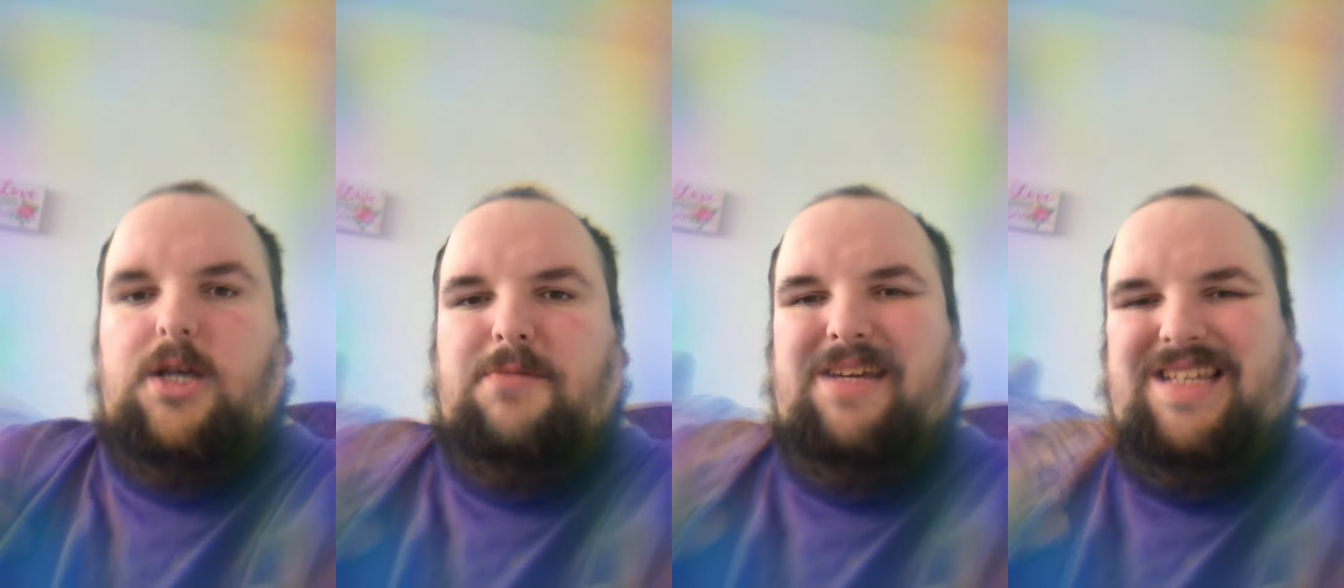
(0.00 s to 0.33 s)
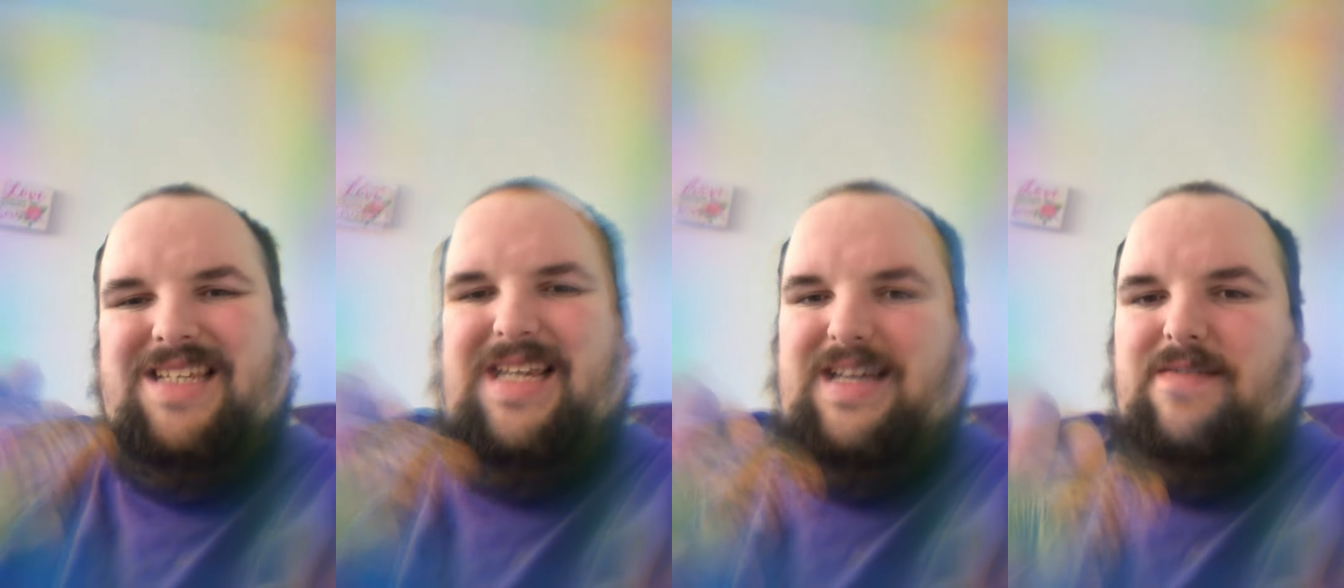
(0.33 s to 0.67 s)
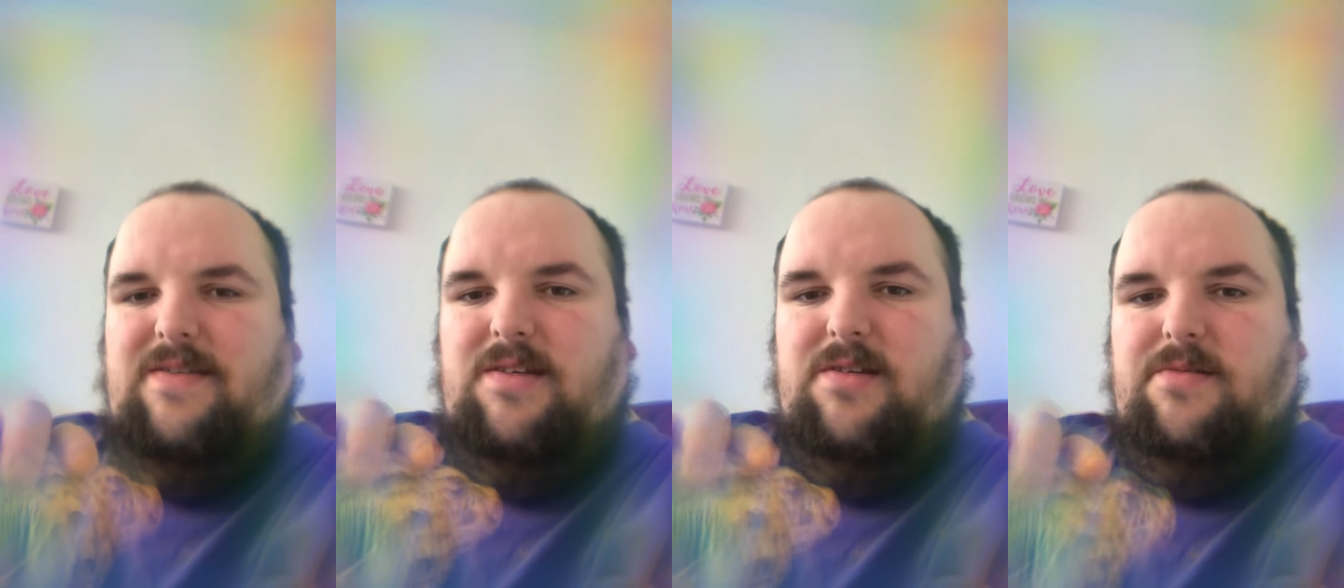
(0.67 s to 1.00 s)
because I
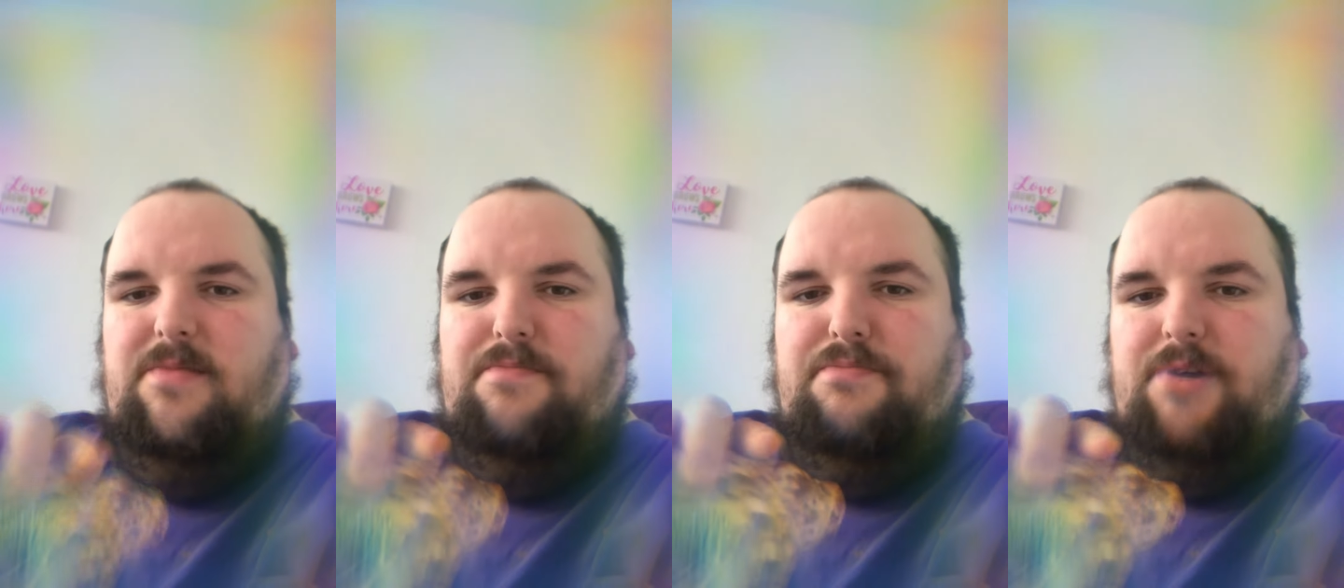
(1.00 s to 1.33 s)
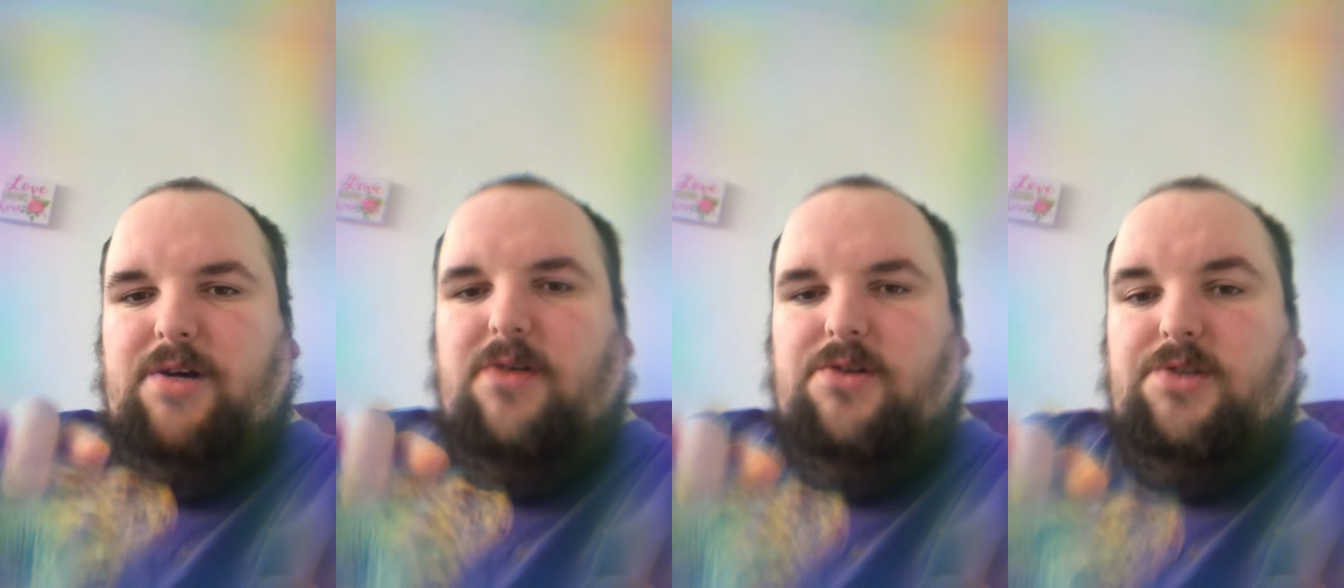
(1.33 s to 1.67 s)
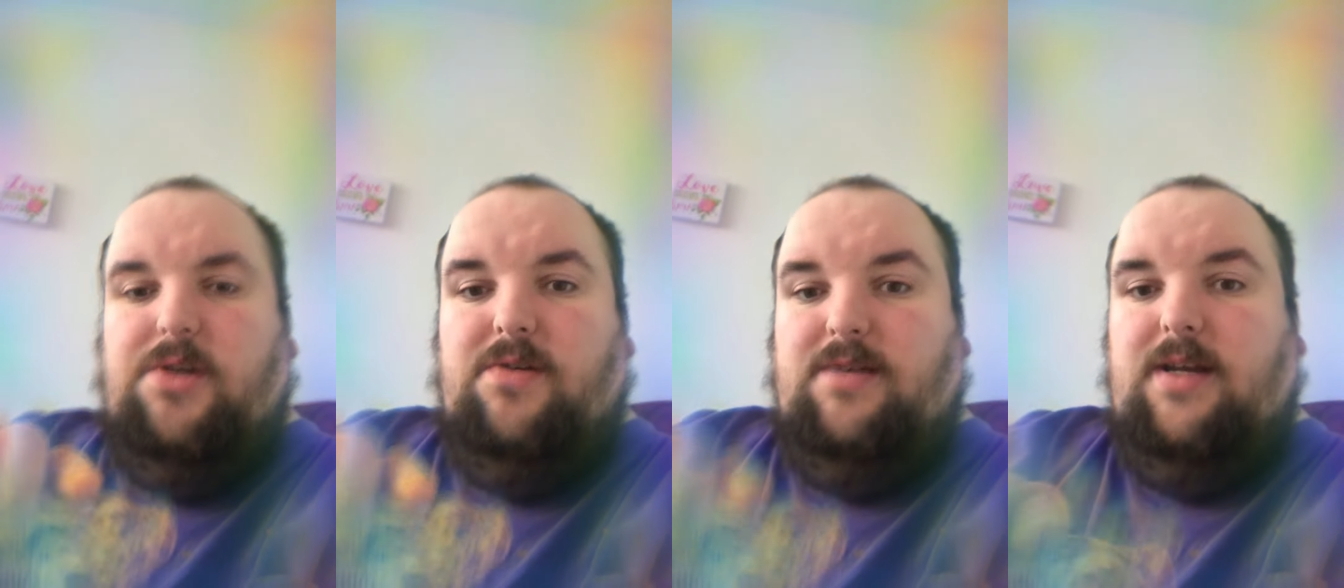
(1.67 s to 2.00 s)
have to pucker so